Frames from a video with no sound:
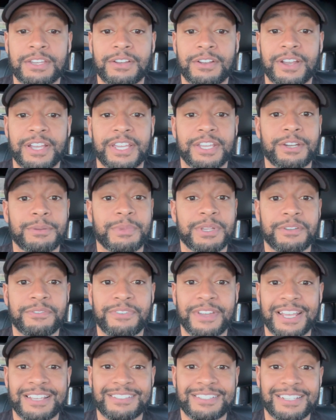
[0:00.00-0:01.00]
All right,
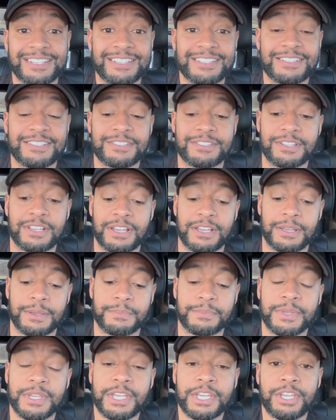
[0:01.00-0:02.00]
intermittent fasting is
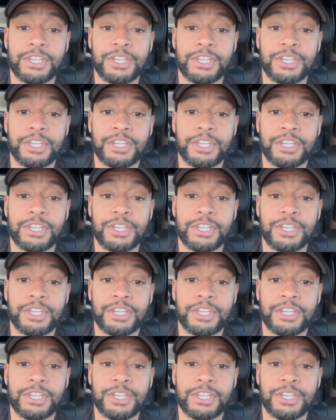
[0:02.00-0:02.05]
not